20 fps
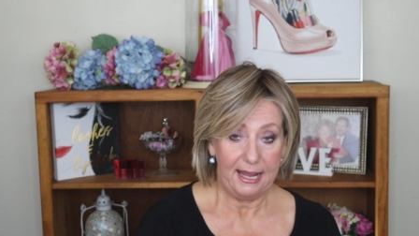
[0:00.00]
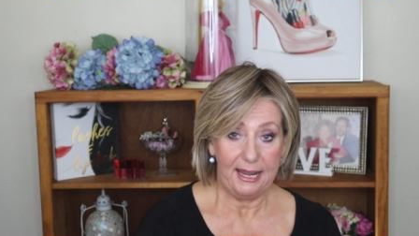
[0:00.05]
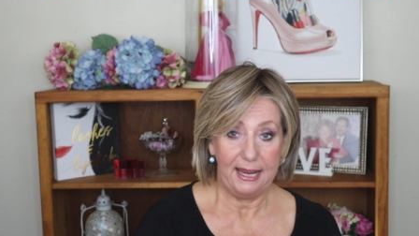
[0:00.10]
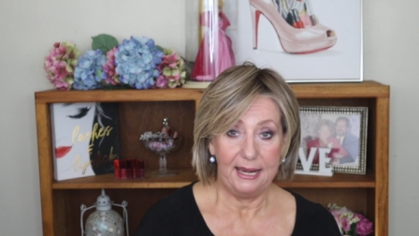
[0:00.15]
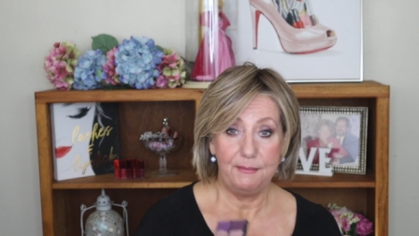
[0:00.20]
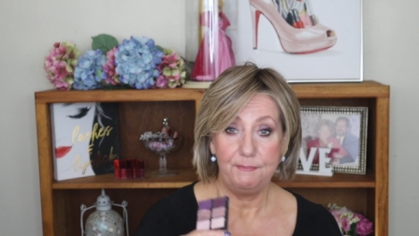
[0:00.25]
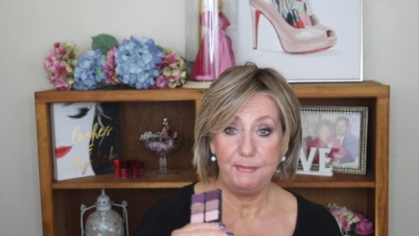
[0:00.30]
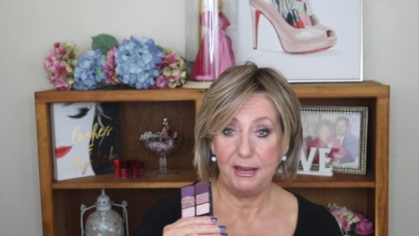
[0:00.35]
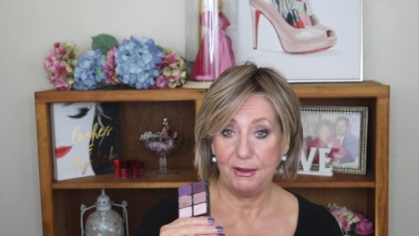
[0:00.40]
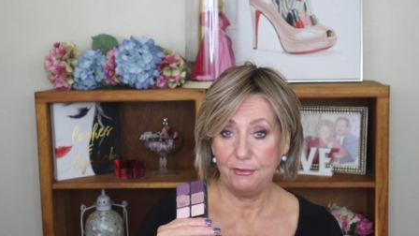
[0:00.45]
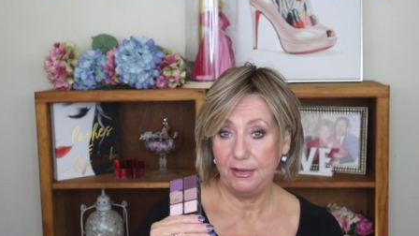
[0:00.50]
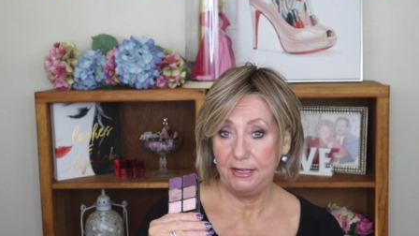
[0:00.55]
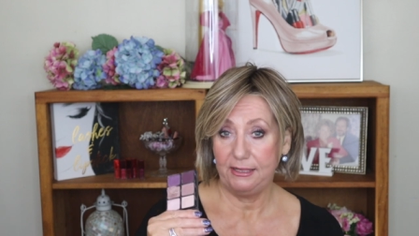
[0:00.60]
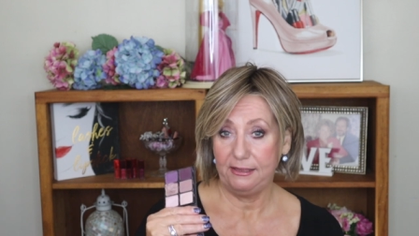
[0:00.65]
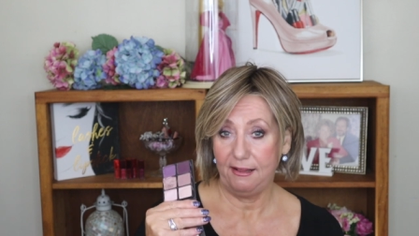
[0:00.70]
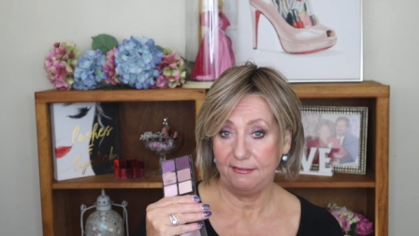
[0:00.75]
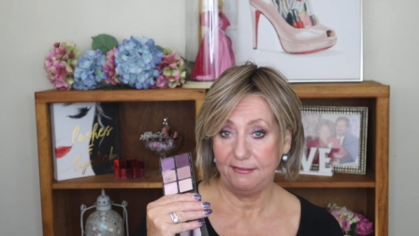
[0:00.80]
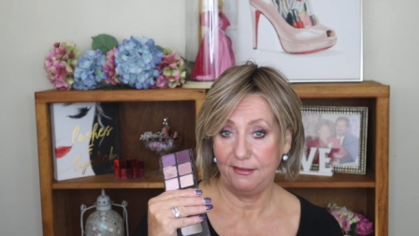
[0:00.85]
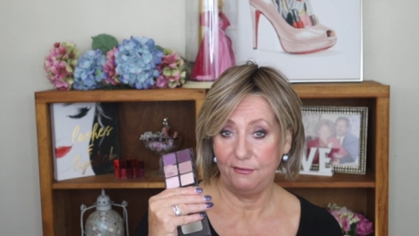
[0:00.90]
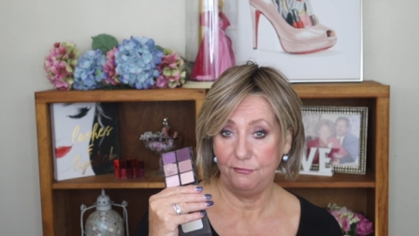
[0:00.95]
And Mary
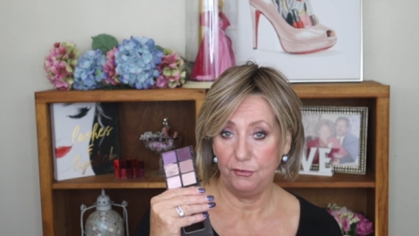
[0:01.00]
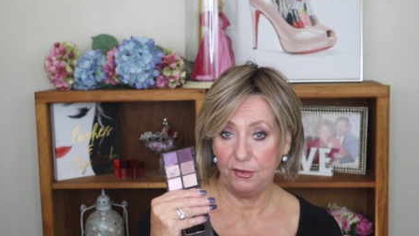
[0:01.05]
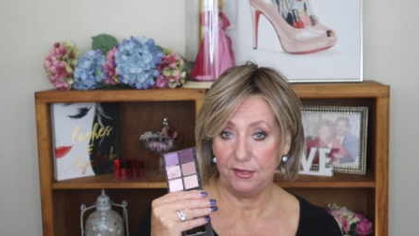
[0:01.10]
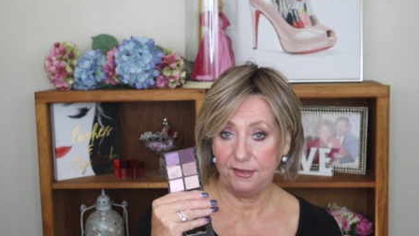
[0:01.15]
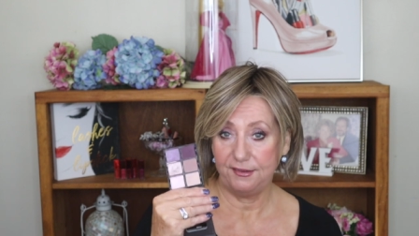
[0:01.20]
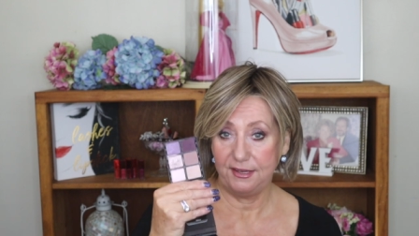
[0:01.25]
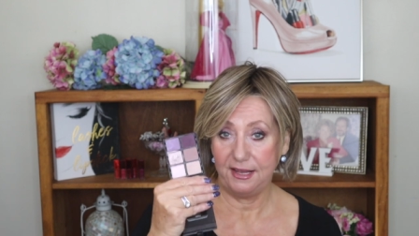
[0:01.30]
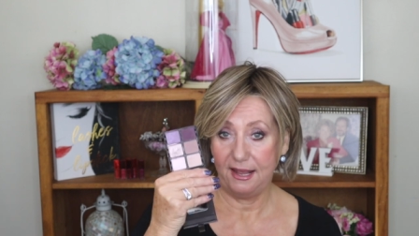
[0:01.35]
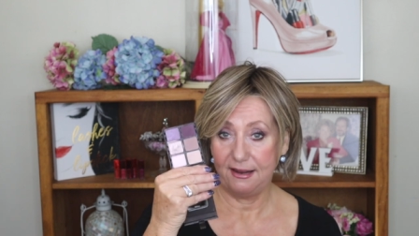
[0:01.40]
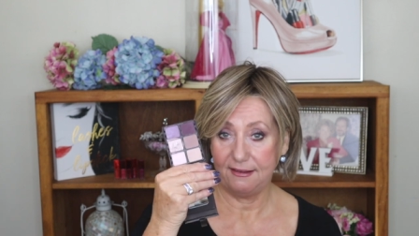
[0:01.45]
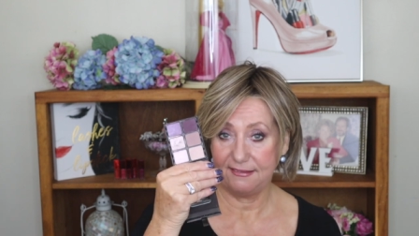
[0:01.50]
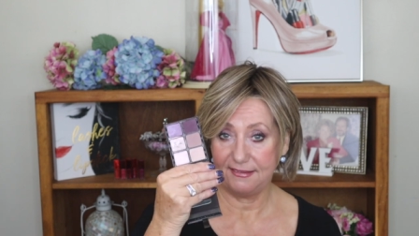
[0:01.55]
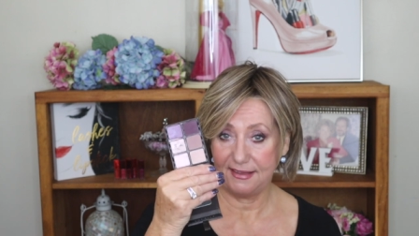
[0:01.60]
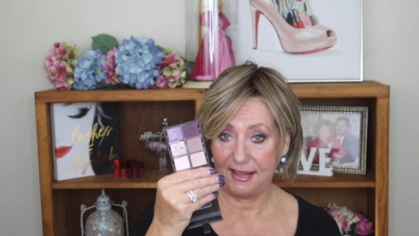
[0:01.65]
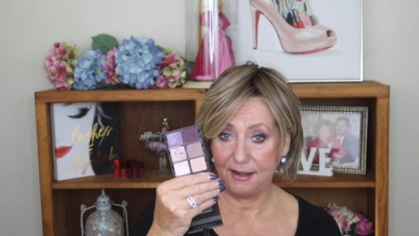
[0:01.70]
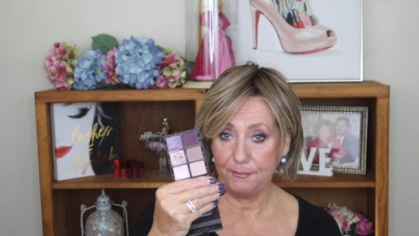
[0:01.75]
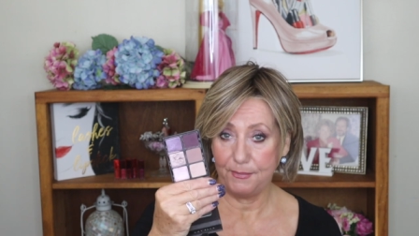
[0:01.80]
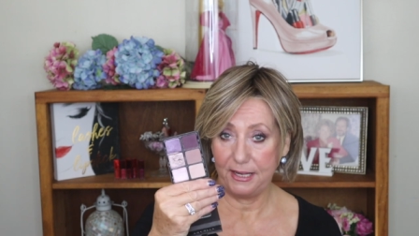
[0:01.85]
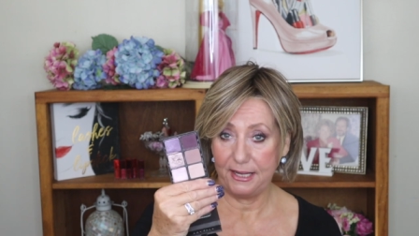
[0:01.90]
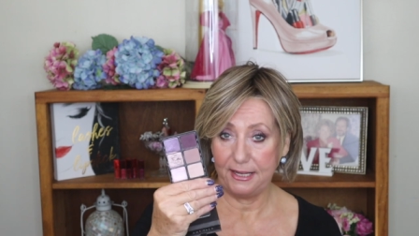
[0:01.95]
Glitzy Fritzy had
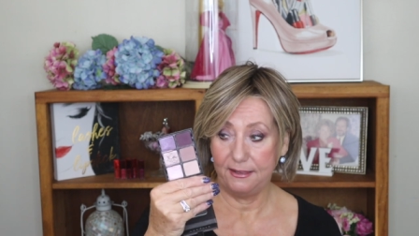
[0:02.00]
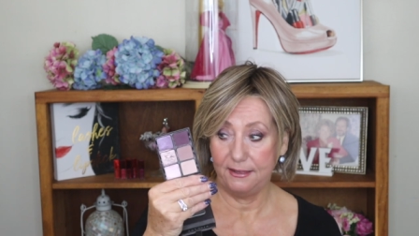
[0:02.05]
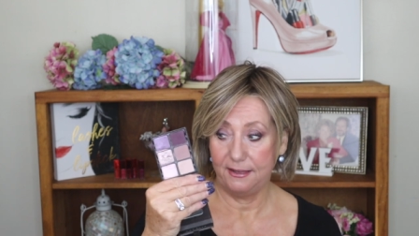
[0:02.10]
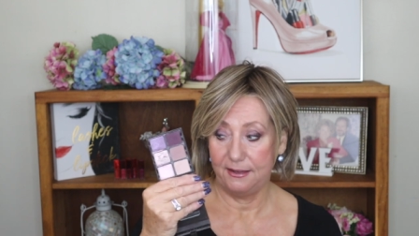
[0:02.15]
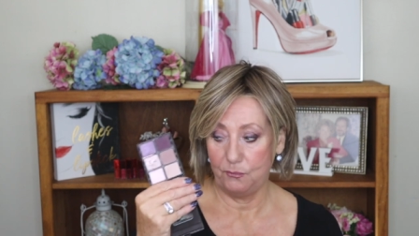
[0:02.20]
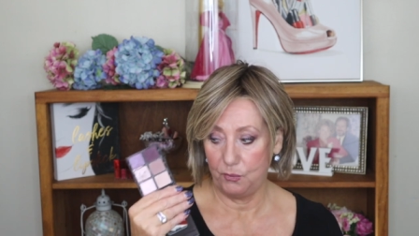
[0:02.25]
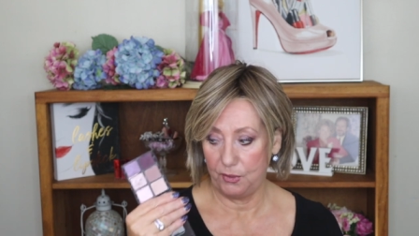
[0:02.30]
sent me,